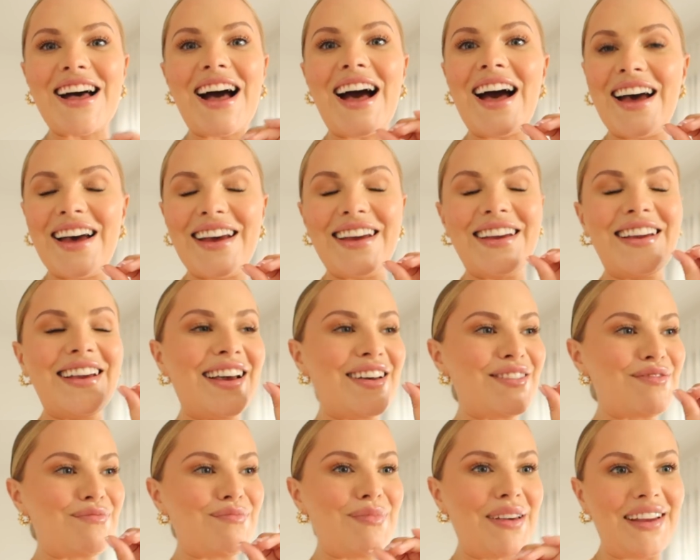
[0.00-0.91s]
I
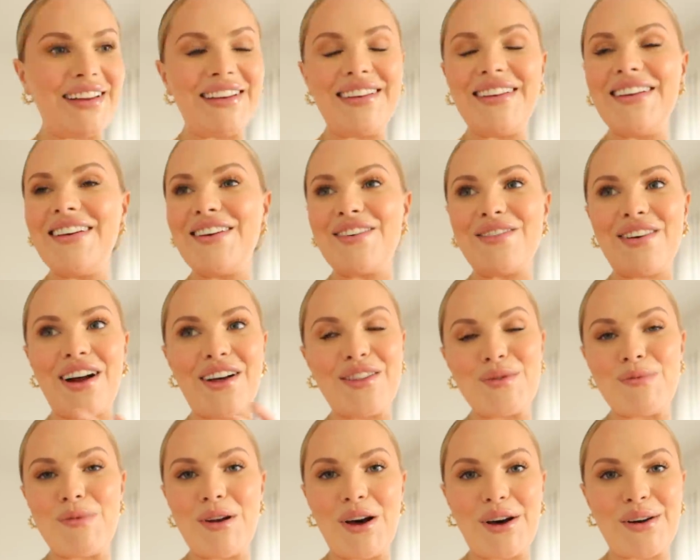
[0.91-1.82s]
have been around
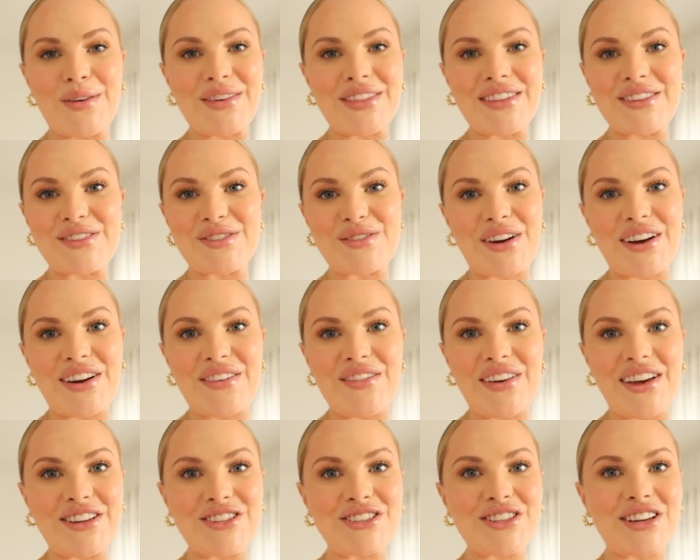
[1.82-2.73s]
the block with this
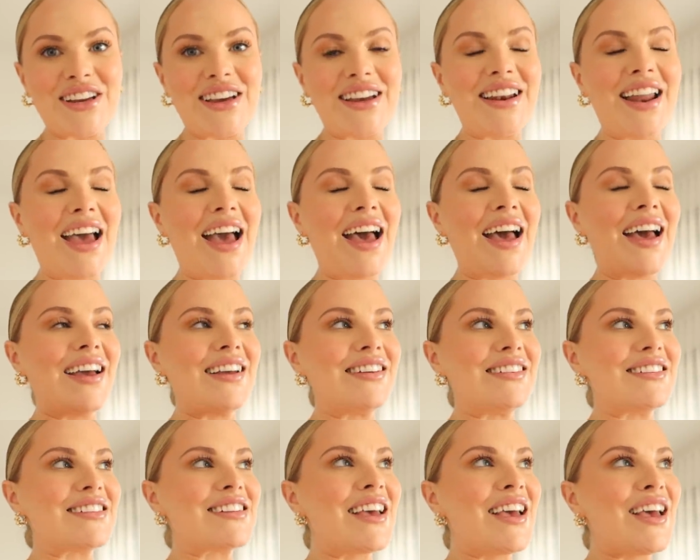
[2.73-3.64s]
renovation,
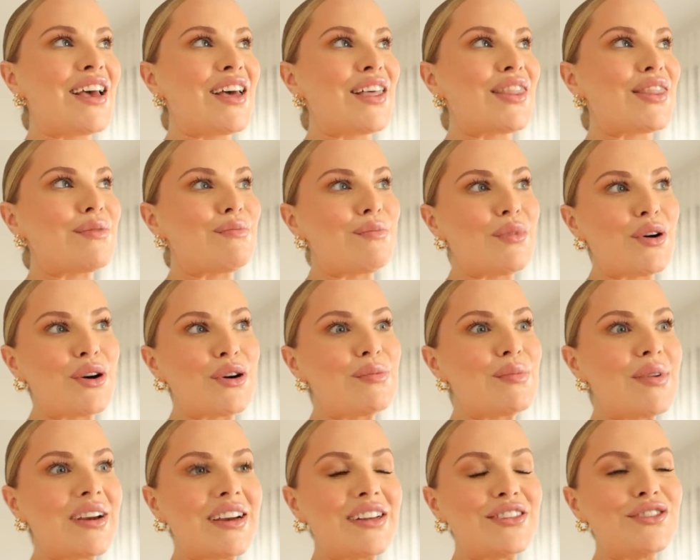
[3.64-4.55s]
and the
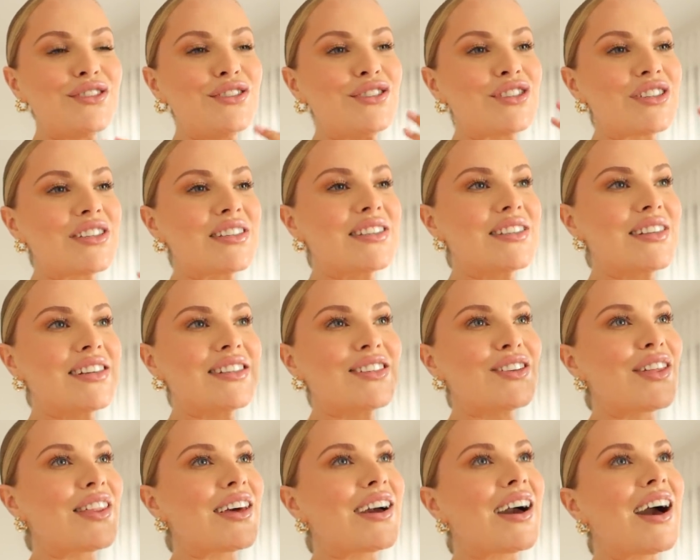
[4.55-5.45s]
moment you just sit
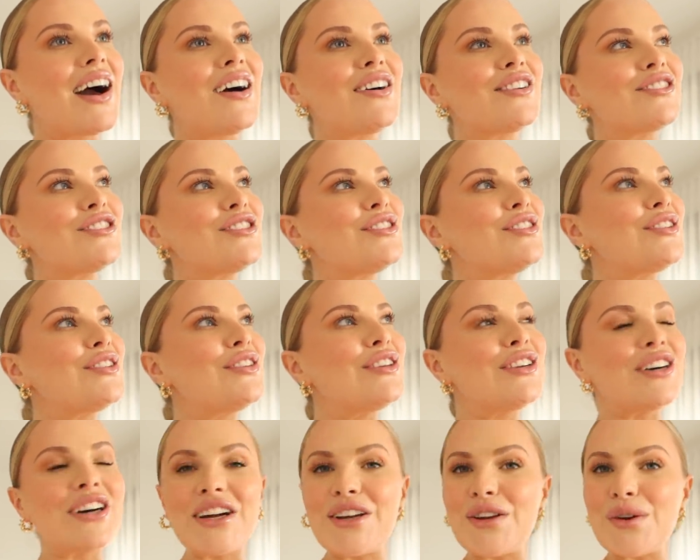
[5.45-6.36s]
on the couch and you
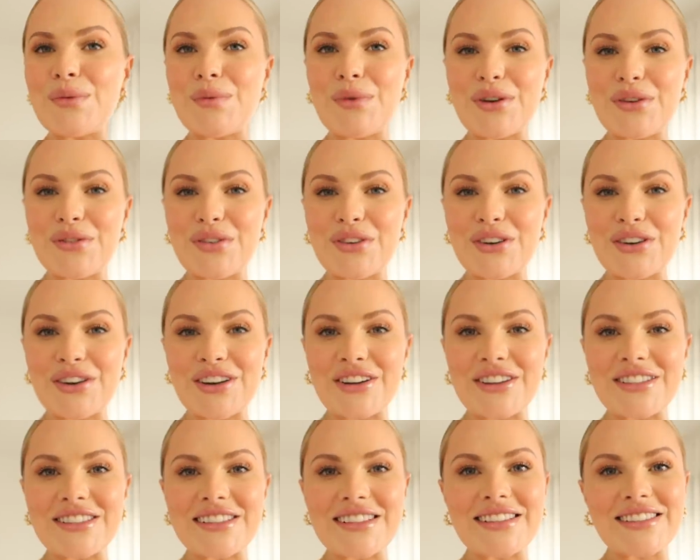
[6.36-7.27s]
look at your beautiful
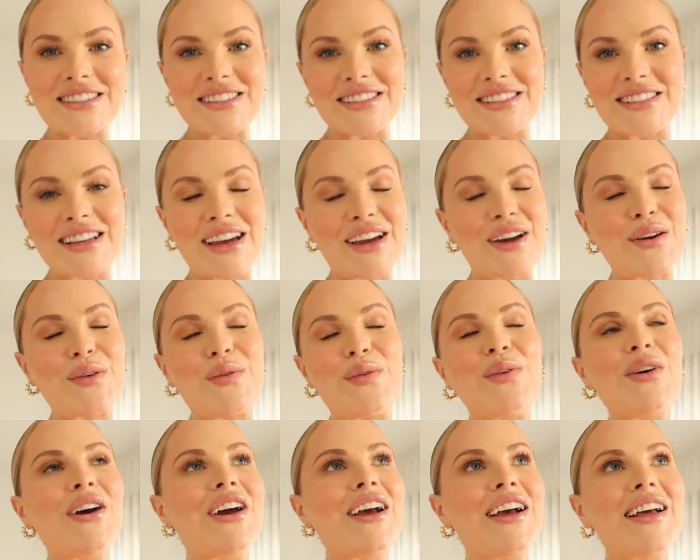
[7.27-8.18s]
curtains, it's like
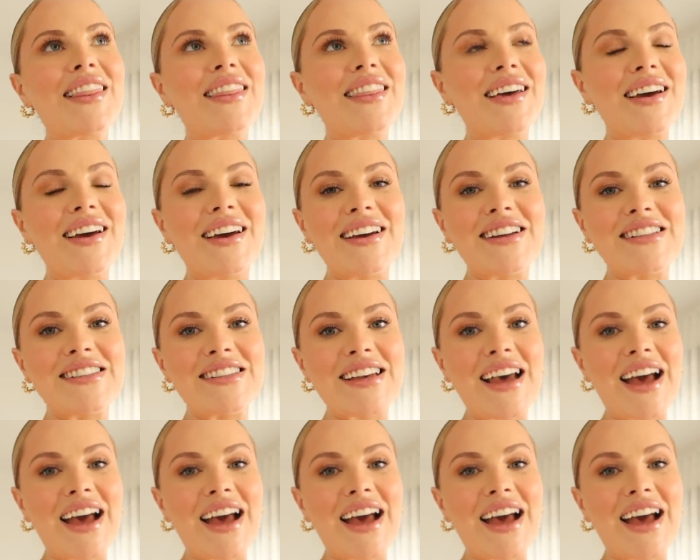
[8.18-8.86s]
worth it.